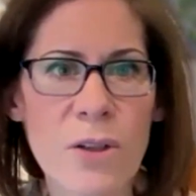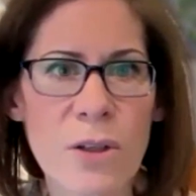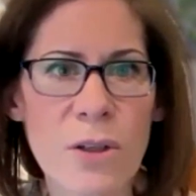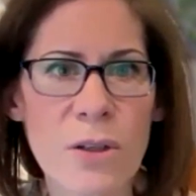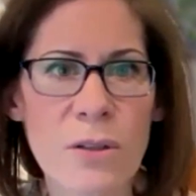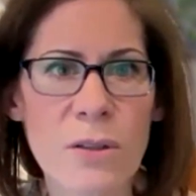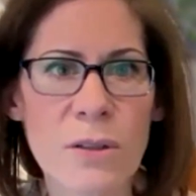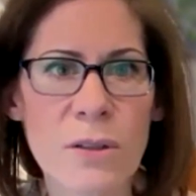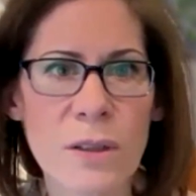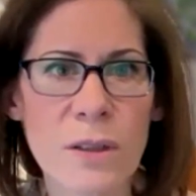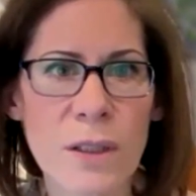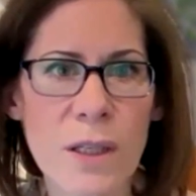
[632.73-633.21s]

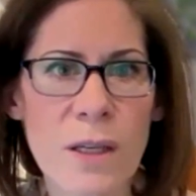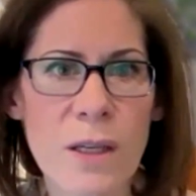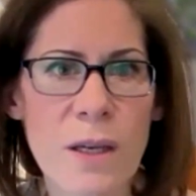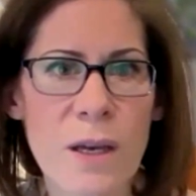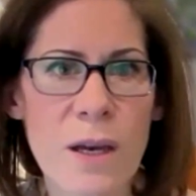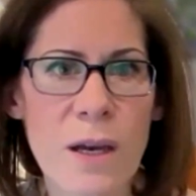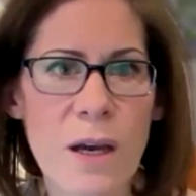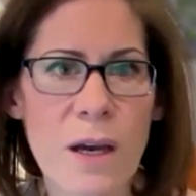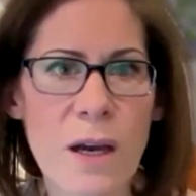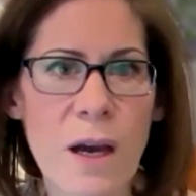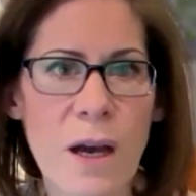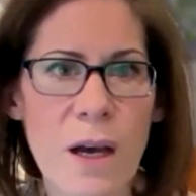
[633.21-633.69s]
currently
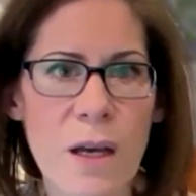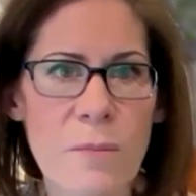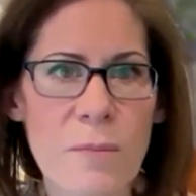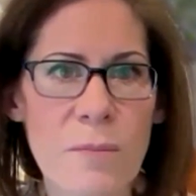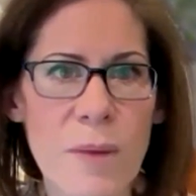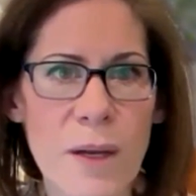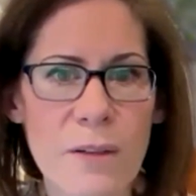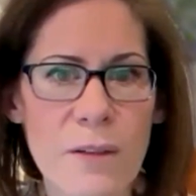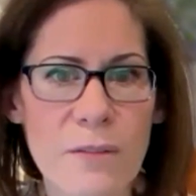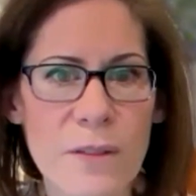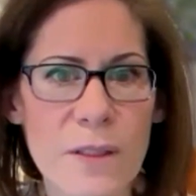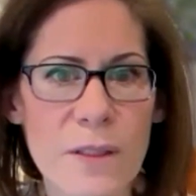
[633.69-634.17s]
on
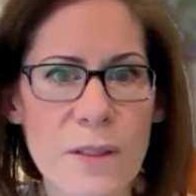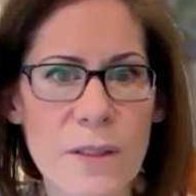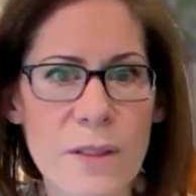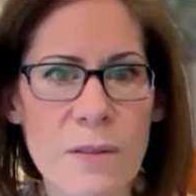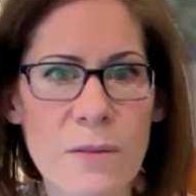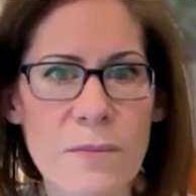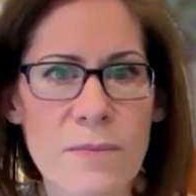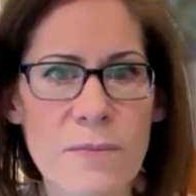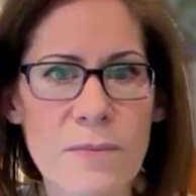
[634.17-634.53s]
benefits.